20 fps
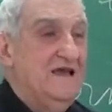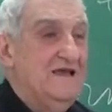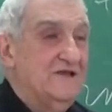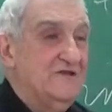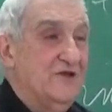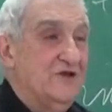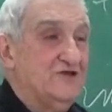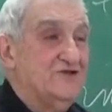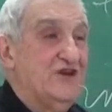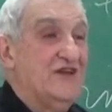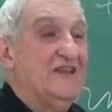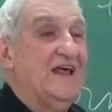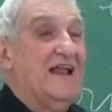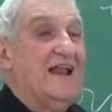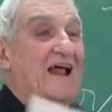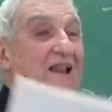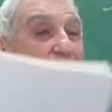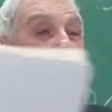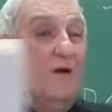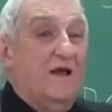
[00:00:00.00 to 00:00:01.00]
The
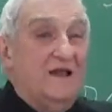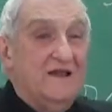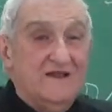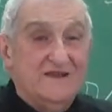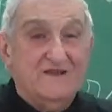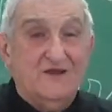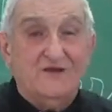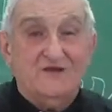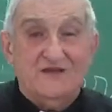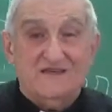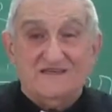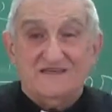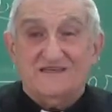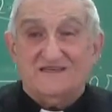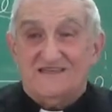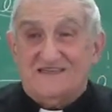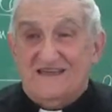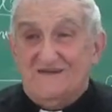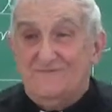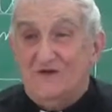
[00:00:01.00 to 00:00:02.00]
general will, it is the
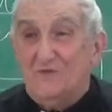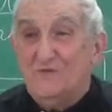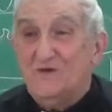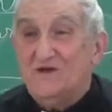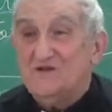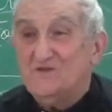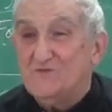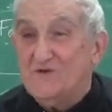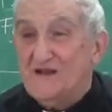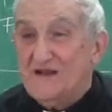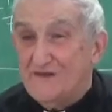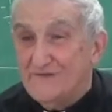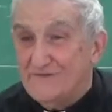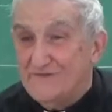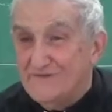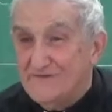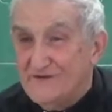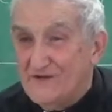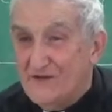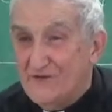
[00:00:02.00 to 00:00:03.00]
system in which we live,
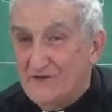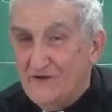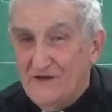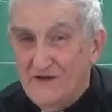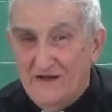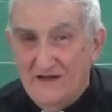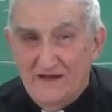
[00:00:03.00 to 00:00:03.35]
you know.